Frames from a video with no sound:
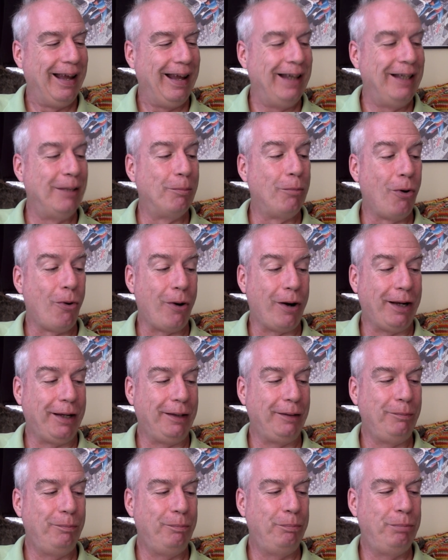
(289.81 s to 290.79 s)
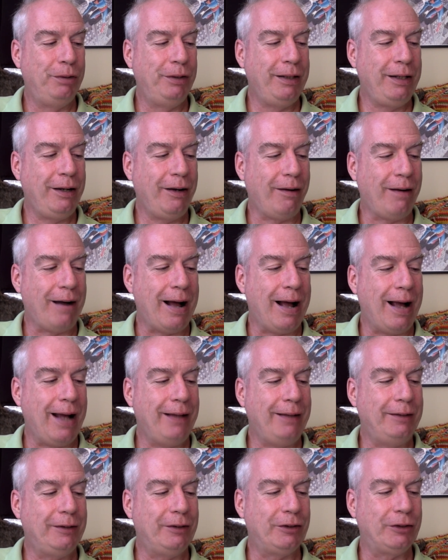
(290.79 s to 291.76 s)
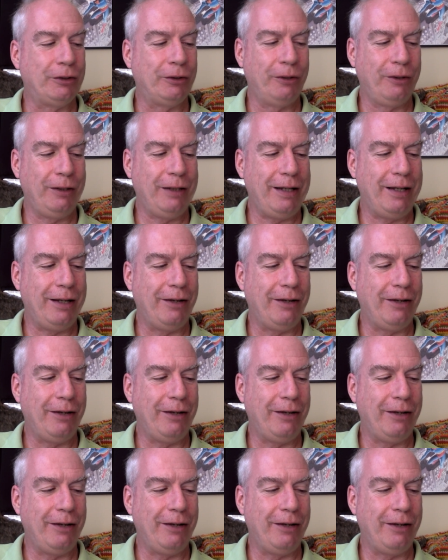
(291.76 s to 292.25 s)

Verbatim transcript: In the morning, blear eyed, surly,